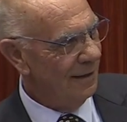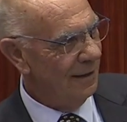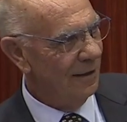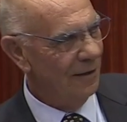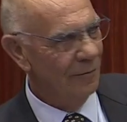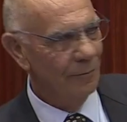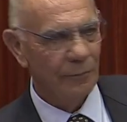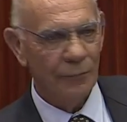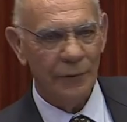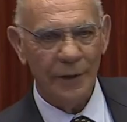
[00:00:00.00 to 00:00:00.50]

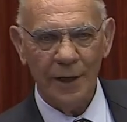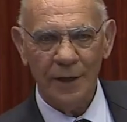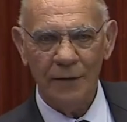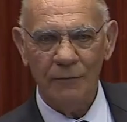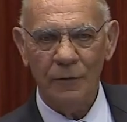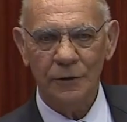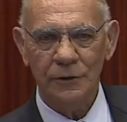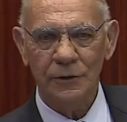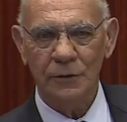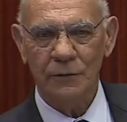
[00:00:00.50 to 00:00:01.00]
I'm proud
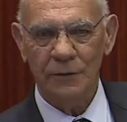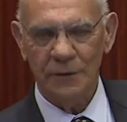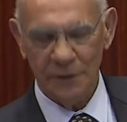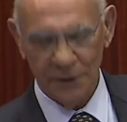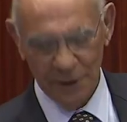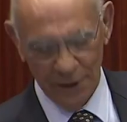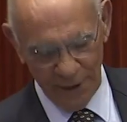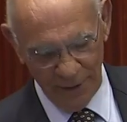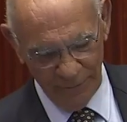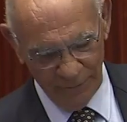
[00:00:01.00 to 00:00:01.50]
of what you
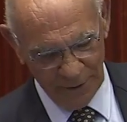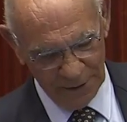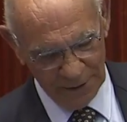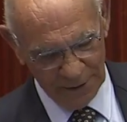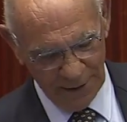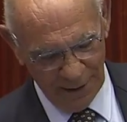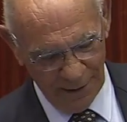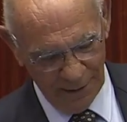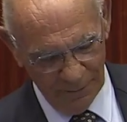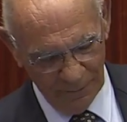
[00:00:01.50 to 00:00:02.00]
achieved
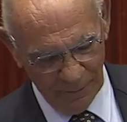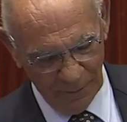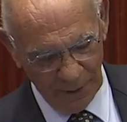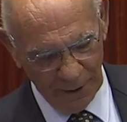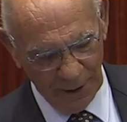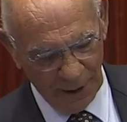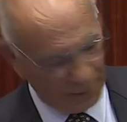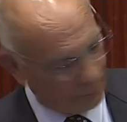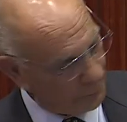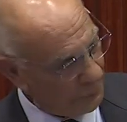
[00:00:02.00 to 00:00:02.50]
as
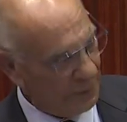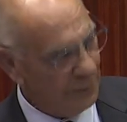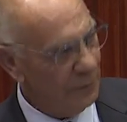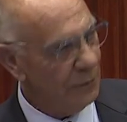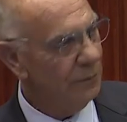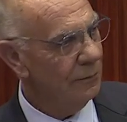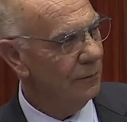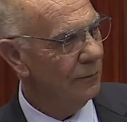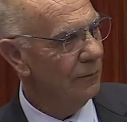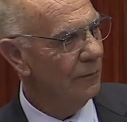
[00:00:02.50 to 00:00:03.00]
young
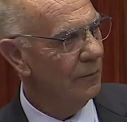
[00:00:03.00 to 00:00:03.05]
people.